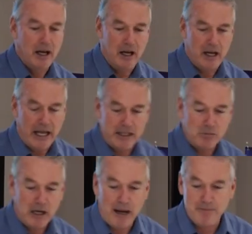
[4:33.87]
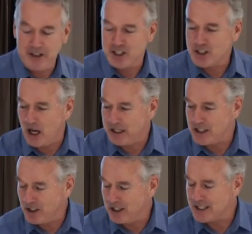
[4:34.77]
Uh, and then when I'm finished
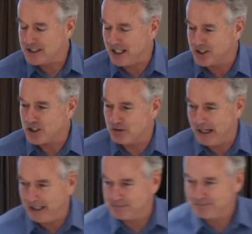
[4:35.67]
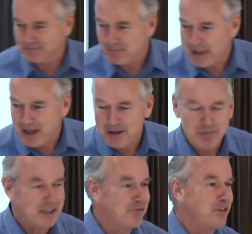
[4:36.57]
talking, you're going to set us straight. Okay.
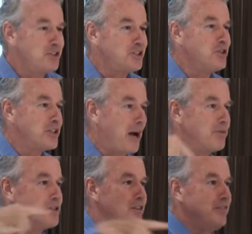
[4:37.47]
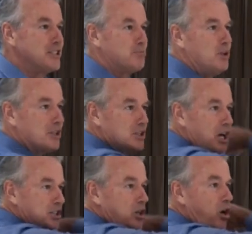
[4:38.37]
But the first two chapters of this book
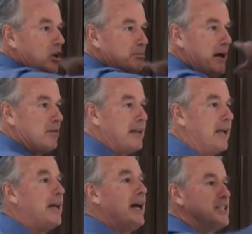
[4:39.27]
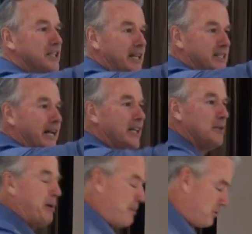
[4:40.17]
talks all about that. Yeah, he's, he's getting
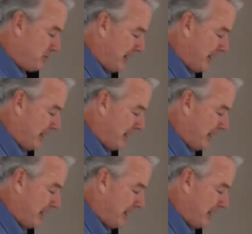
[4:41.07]
the paper